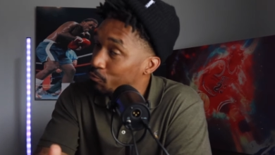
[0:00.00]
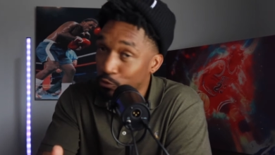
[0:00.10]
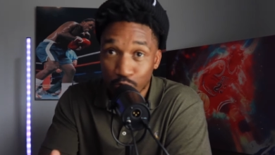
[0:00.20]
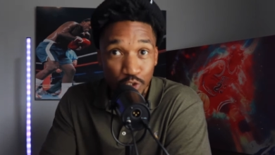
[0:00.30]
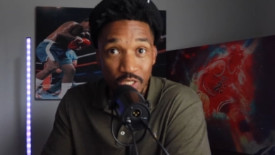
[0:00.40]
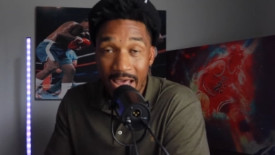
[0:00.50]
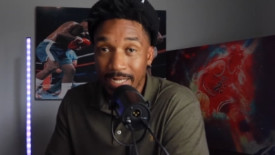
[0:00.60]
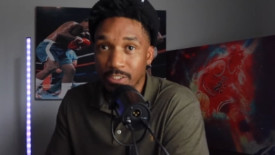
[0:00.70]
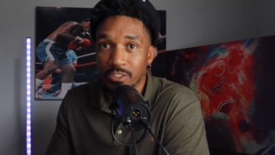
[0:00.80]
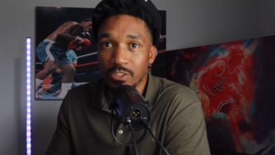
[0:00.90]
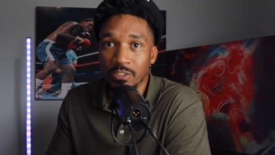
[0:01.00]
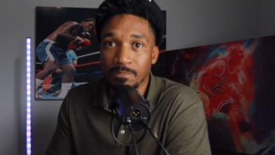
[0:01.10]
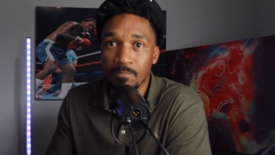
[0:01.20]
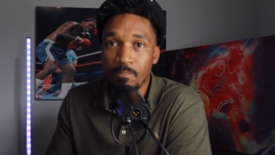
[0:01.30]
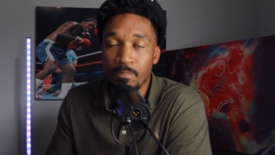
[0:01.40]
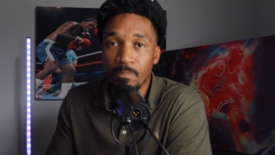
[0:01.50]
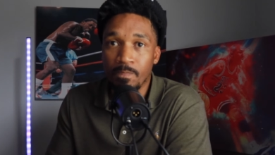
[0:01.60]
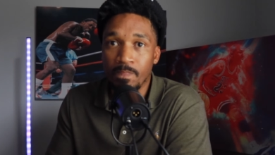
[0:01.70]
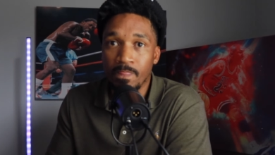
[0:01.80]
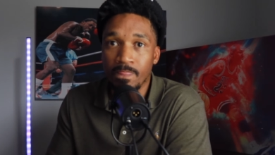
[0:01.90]
through sex,
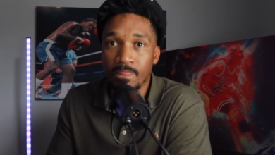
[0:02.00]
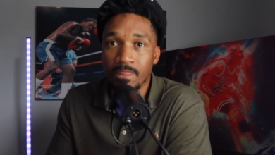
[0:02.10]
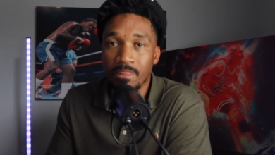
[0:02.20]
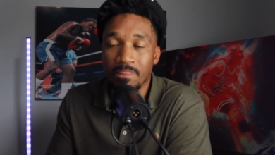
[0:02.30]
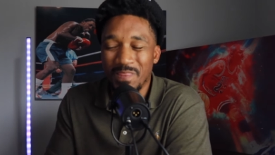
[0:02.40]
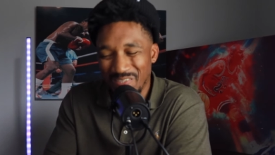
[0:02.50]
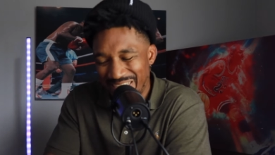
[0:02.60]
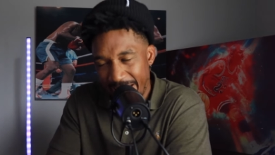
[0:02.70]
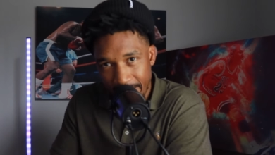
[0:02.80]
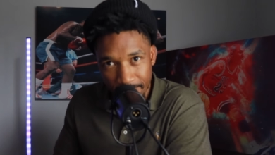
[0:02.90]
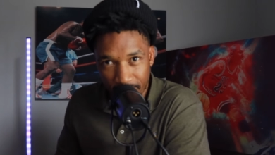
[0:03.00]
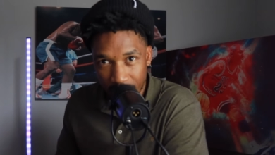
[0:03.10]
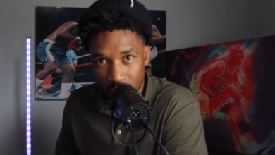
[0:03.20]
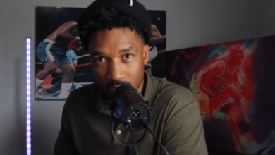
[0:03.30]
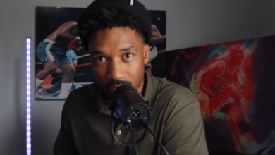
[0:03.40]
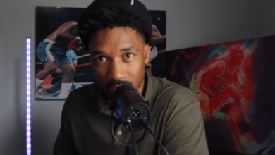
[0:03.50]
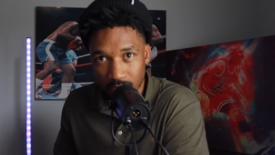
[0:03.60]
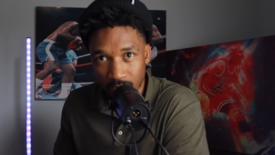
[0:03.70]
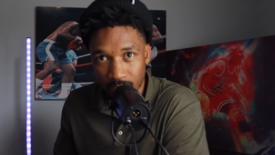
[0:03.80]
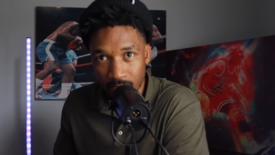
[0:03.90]
they're taking from you.
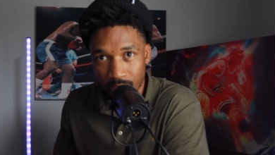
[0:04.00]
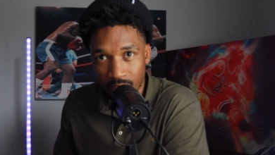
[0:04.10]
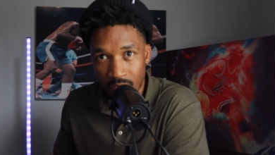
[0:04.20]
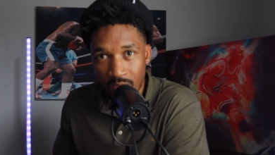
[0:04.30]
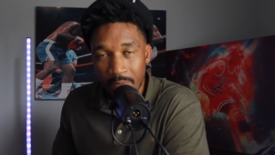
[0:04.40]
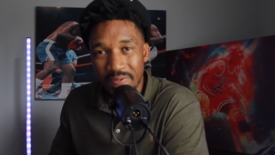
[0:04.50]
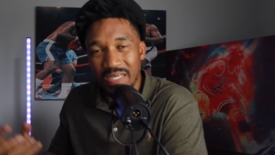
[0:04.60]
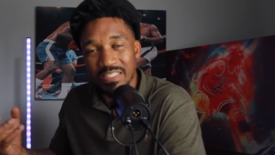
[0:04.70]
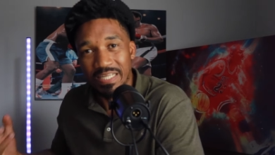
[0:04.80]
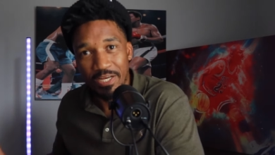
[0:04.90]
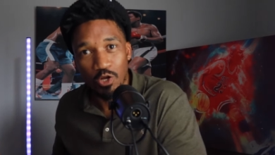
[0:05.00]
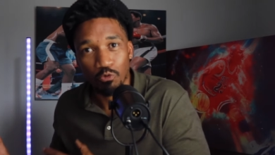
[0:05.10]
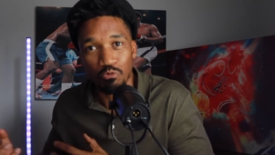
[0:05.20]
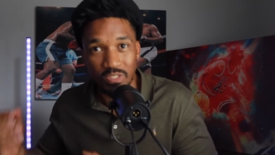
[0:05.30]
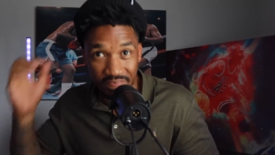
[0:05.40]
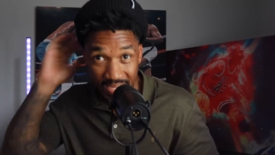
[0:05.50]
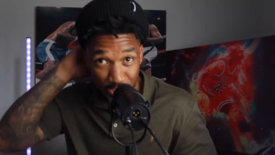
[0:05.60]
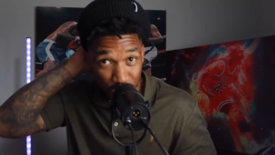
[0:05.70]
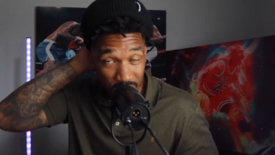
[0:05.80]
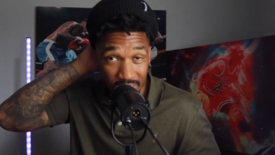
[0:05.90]
Because they know through
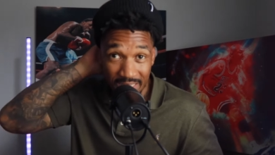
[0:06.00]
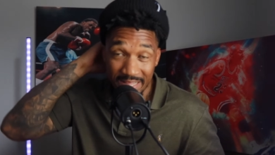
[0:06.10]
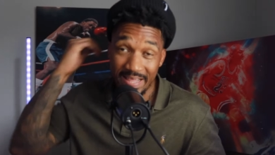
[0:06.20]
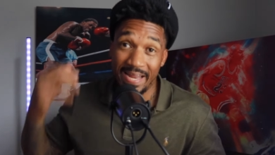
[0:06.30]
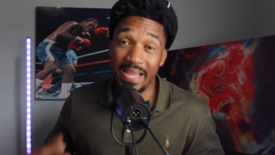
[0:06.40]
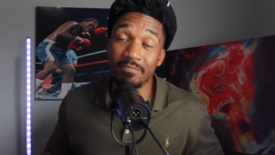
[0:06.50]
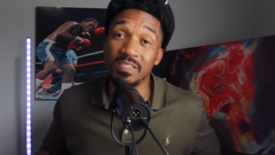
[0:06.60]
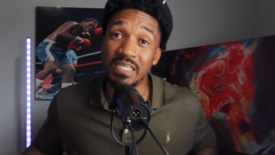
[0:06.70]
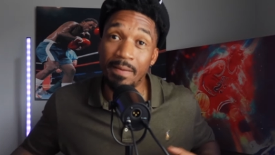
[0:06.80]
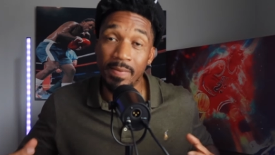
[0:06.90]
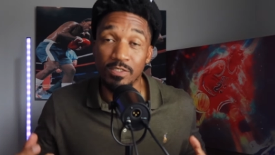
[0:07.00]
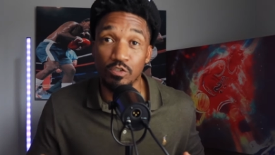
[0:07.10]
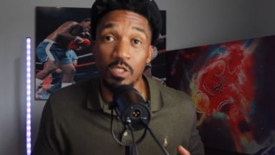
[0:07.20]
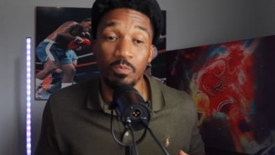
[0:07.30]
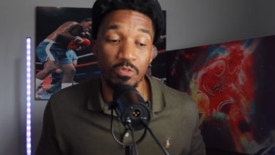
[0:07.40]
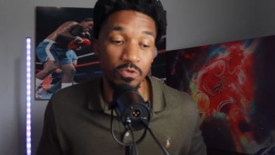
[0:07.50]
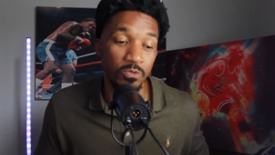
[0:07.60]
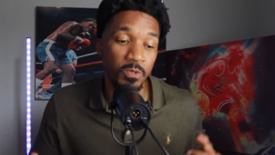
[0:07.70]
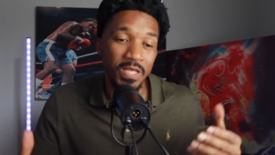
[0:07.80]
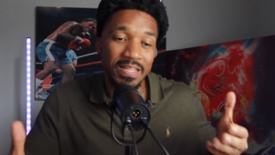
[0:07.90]
divination that every time they sleep with
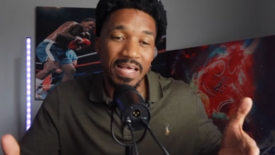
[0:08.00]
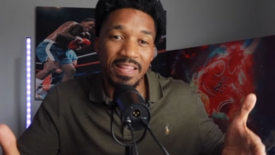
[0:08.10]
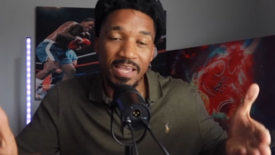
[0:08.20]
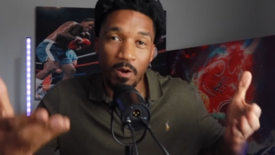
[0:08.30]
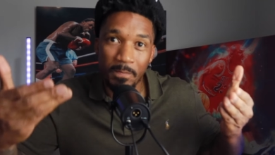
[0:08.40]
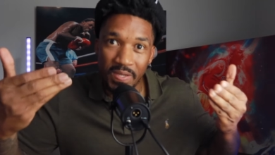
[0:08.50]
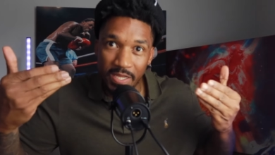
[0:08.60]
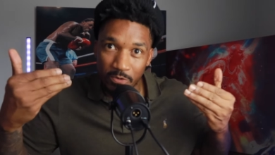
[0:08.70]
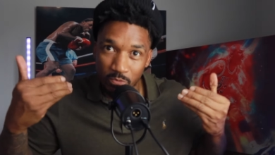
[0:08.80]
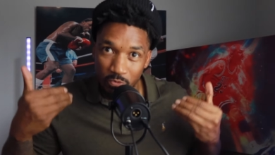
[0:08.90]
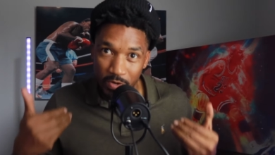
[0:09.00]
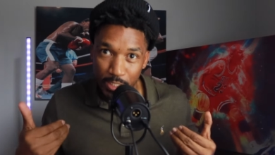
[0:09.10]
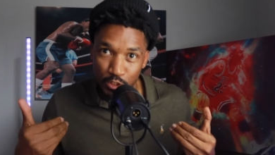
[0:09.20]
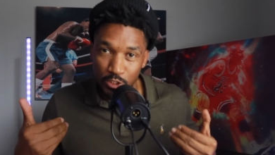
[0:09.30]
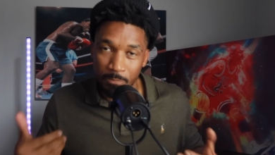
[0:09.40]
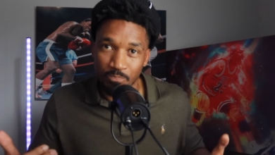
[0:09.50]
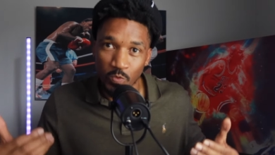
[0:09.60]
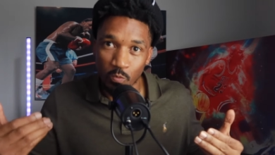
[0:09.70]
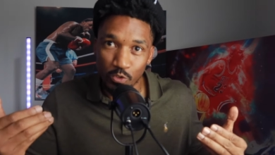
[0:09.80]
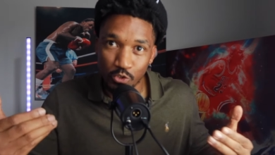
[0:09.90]
you, that they are being enriched
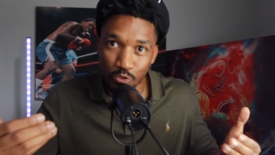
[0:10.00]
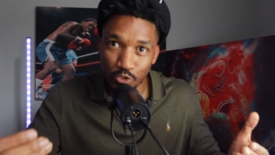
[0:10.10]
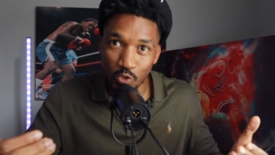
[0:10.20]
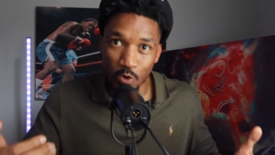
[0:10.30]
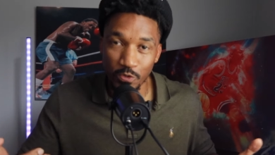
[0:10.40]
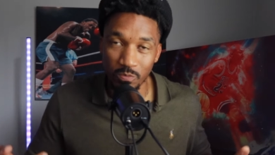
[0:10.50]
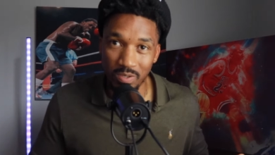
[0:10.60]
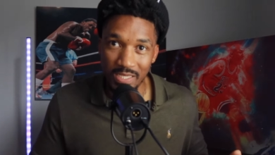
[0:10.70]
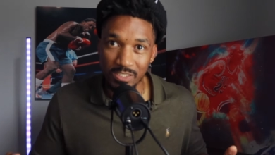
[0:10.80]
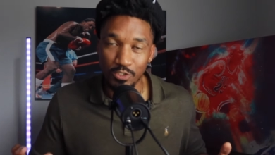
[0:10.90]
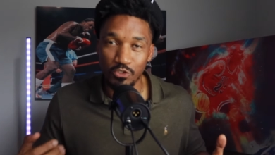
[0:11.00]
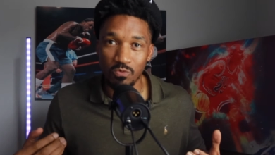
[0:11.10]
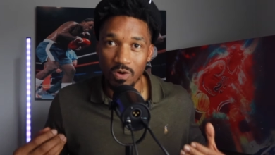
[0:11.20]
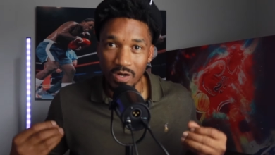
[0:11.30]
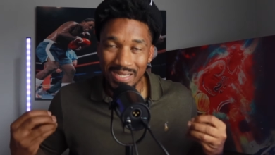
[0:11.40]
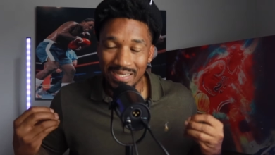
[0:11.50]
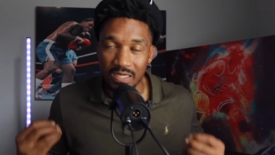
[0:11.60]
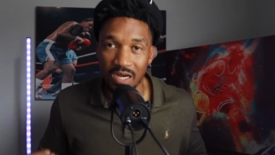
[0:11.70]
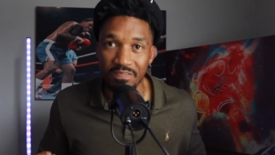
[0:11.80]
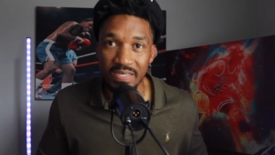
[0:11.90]
with your star and your blessings. You are
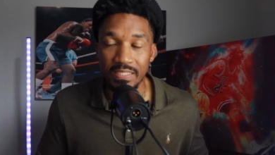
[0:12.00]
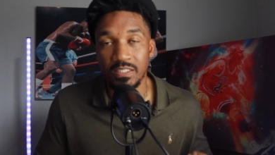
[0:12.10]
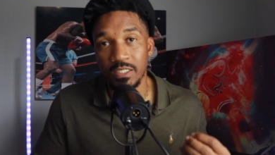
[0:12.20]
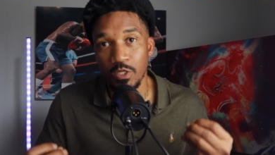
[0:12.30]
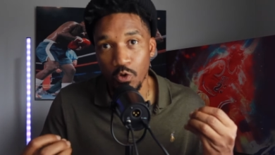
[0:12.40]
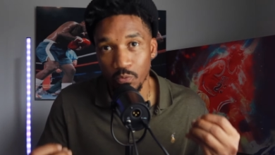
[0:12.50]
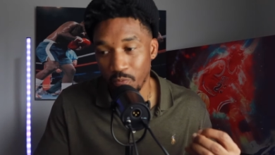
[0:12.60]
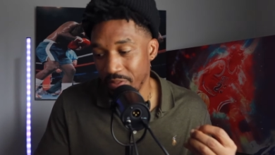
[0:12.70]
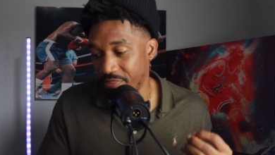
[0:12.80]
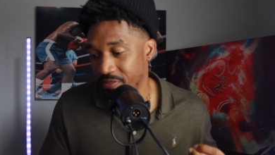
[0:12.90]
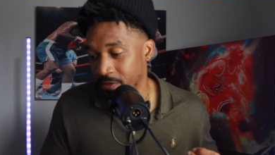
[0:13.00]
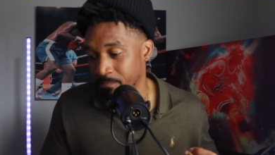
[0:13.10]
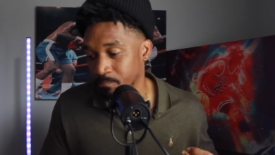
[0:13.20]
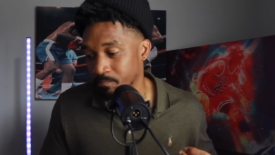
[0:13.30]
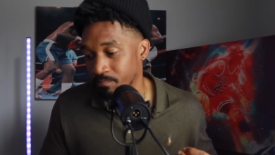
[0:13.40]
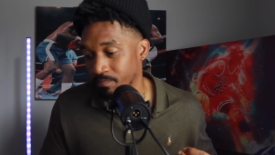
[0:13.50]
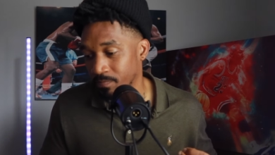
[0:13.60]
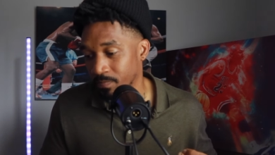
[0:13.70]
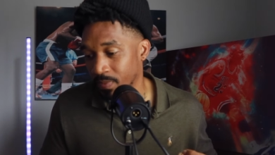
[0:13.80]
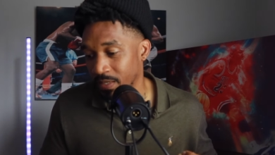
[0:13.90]
covenanting with them.
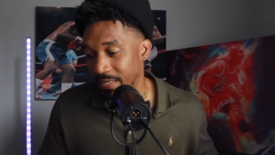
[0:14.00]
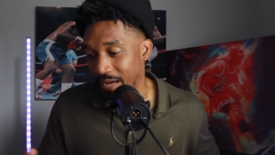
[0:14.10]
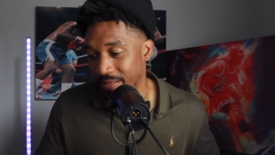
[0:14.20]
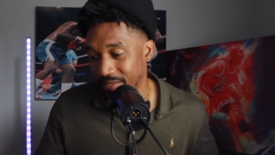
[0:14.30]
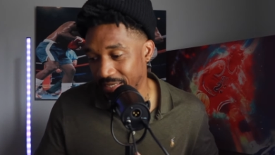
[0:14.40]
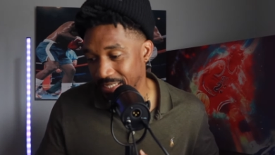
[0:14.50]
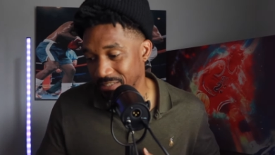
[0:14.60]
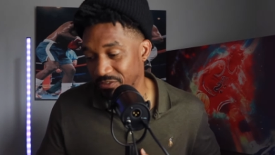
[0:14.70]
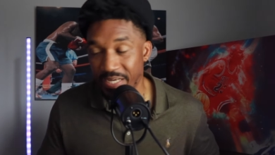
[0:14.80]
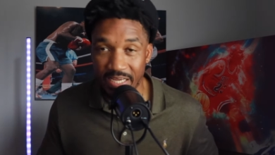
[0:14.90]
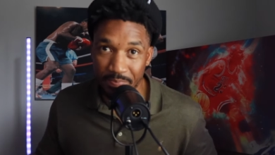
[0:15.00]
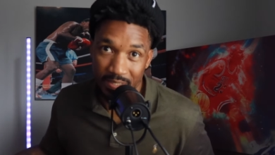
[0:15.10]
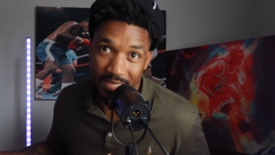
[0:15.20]
Now, in the case of Jacob and